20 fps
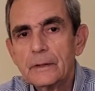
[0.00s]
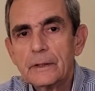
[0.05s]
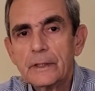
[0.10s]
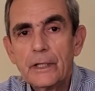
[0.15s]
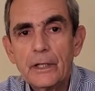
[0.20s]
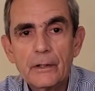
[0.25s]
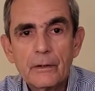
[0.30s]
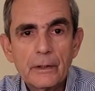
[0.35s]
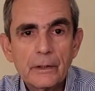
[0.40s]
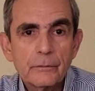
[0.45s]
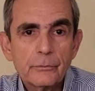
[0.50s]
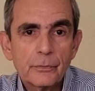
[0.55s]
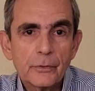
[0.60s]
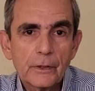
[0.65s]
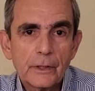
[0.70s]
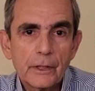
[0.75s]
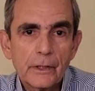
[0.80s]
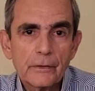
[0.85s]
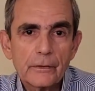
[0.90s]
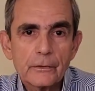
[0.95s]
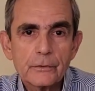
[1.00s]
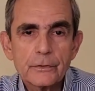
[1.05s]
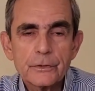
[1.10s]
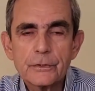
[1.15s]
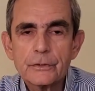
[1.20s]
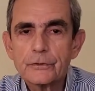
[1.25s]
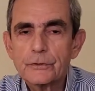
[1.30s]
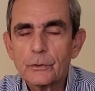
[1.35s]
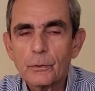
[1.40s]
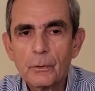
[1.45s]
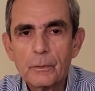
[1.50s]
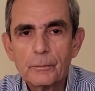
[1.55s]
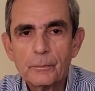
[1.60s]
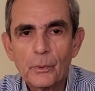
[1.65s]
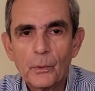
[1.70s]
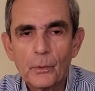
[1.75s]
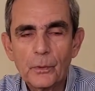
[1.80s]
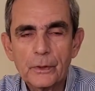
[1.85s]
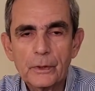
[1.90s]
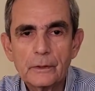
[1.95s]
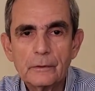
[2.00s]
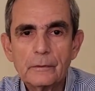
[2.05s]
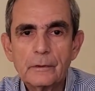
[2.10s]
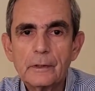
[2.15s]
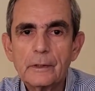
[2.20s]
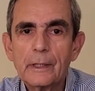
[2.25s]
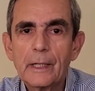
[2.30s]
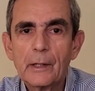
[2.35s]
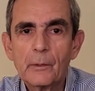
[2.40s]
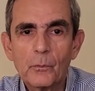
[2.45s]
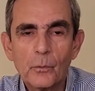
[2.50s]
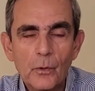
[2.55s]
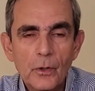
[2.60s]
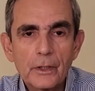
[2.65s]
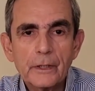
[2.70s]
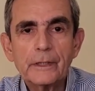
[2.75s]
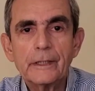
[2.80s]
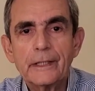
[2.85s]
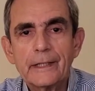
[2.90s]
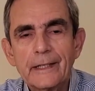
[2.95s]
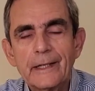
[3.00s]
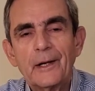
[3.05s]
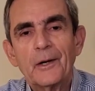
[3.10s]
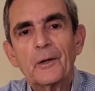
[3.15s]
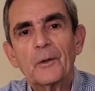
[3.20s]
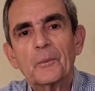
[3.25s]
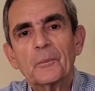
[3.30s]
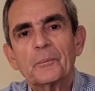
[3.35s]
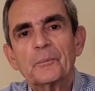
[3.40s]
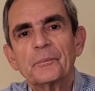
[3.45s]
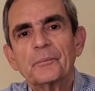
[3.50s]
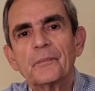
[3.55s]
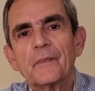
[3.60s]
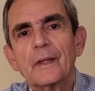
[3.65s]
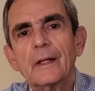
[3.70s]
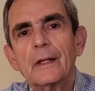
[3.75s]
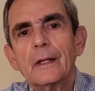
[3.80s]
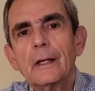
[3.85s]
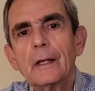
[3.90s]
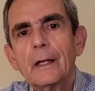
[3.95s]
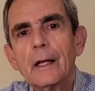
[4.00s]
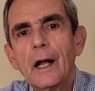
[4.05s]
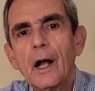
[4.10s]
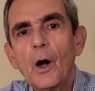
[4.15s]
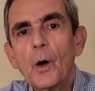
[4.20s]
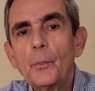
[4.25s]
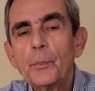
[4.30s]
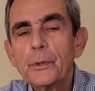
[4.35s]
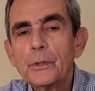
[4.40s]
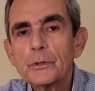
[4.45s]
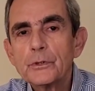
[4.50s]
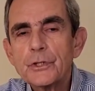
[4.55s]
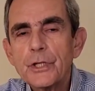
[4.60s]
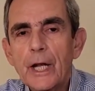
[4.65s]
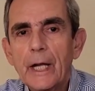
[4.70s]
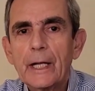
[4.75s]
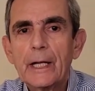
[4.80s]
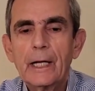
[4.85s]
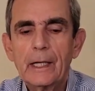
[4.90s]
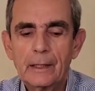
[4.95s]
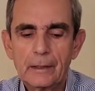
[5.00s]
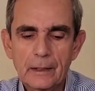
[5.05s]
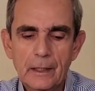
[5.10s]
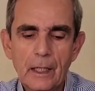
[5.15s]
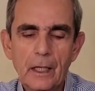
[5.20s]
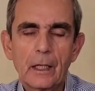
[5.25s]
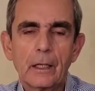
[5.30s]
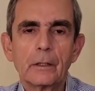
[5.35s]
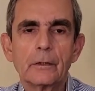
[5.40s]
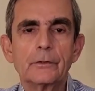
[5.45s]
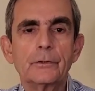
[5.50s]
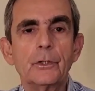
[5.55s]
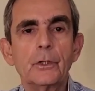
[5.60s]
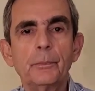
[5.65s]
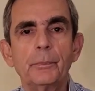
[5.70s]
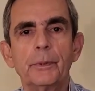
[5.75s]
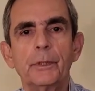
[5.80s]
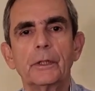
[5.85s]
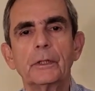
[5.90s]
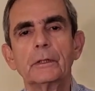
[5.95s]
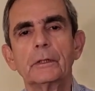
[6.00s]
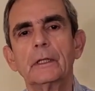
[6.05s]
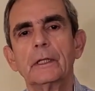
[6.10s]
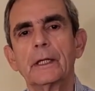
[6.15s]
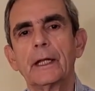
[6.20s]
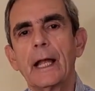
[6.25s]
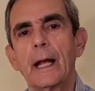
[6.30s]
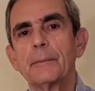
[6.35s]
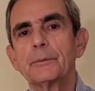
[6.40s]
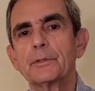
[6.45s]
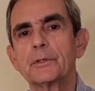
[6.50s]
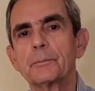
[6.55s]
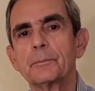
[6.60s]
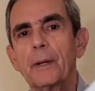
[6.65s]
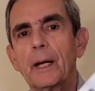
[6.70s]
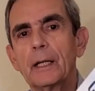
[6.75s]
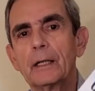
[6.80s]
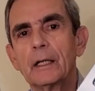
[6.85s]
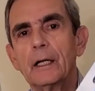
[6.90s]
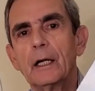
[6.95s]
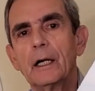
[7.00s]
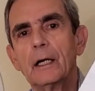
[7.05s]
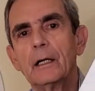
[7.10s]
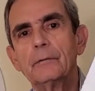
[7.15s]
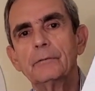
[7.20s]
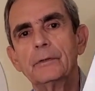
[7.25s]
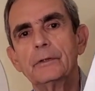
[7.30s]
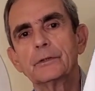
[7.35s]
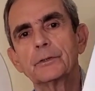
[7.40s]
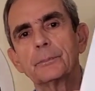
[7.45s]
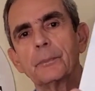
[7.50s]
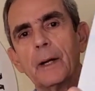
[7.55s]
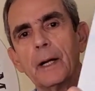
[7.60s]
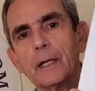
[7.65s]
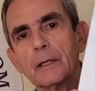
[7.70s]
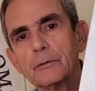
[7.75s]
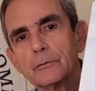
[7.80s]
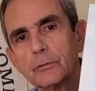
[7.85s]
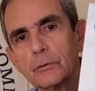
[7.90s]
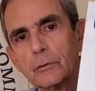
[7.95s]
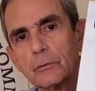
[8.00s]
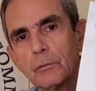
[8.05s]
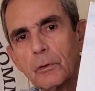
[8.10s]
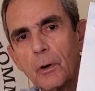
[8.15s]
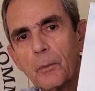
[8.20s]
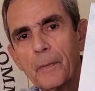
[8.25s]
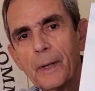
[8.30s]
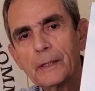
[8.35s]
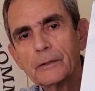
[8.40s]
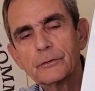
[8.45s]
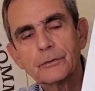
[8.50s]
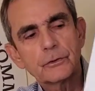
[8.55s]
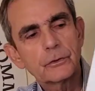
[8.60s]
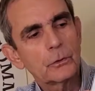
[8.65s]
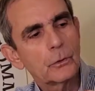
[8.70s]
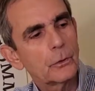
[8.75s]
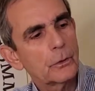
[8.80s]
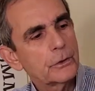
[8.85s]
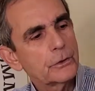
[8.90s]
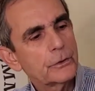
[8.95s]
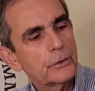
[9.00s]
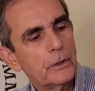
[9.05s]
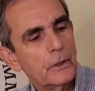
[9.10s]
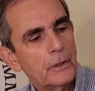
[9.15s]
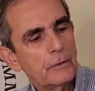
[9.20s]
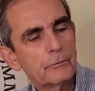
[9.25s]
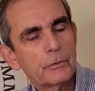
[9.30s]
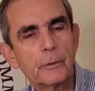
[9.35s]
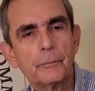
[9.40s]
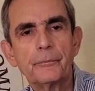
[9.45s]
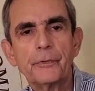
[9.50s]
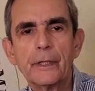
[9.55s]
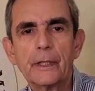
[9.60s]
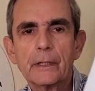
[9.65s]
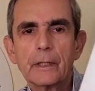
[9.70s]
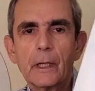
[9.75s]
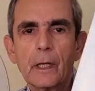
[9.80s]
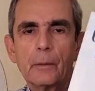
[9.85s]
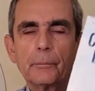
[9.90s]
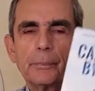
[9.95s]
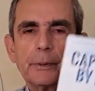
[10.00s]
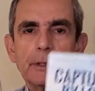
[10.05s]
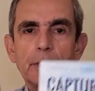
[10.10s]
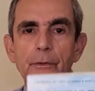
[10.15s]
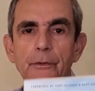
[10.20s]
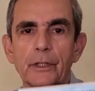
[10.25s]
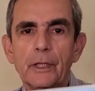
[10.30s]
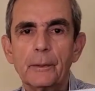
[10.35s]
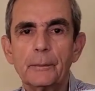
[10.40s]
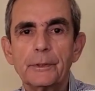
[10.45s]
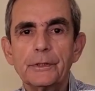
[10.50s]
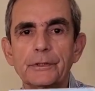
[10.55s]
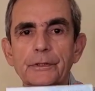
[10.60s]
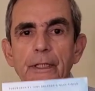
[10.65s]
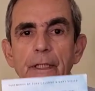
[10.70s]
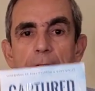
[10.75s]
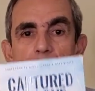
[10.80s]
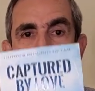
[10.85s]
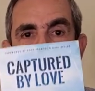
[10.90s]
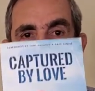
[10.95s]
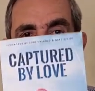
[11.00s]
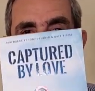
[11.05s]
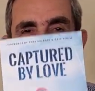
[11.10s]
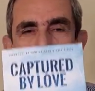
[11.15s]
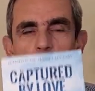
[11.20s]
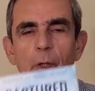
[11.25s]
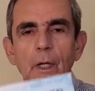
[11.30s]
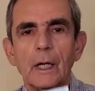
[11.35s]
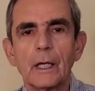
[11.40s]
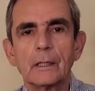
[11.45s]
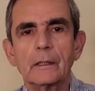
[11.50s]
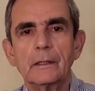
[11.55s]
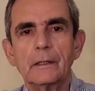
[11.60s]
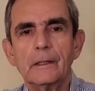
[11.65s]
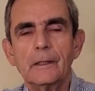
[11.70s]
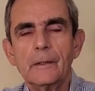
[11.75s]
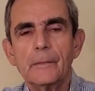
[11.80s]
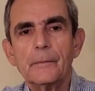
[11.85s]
caring for others, so important at work and at home. I hope you'll check out our new book, Captured by Love, Inspiring True Romance Stories from Vietnam POWs. And guess what?